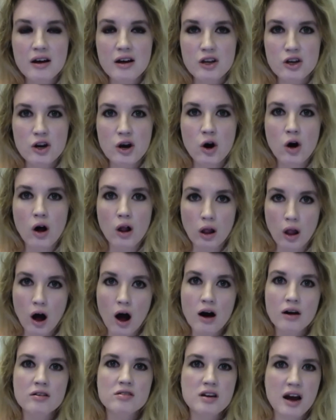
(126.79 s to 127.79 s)
you know,
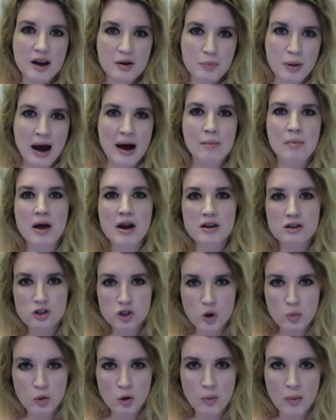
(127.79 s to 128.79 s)
alongside Batman and
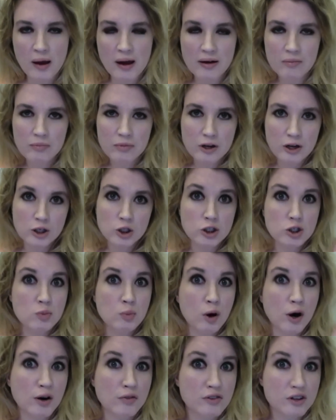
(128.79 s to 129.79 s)
Superman because she's
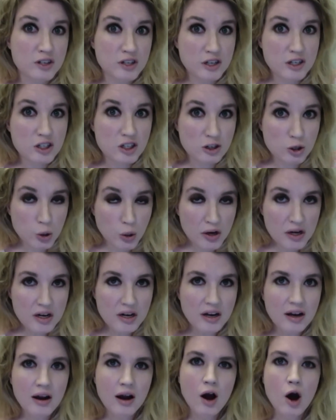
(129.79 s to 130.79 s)
part of the DC
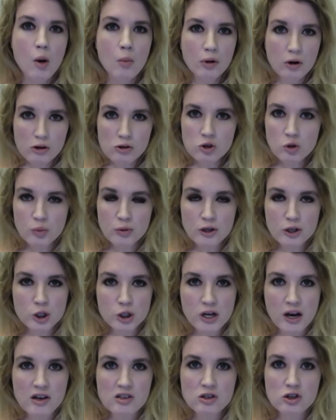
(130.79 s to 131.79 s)
Trinity, but also because
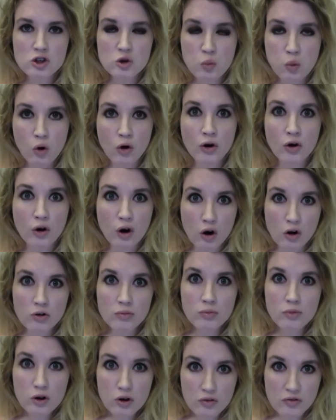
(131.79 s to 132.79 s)
she has to support her own
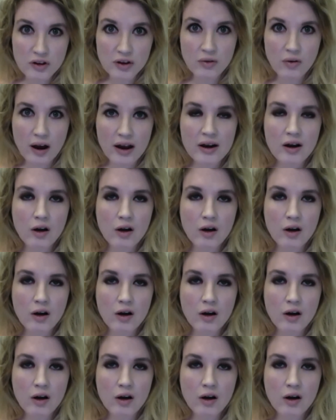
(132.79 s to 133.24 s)
movie, right?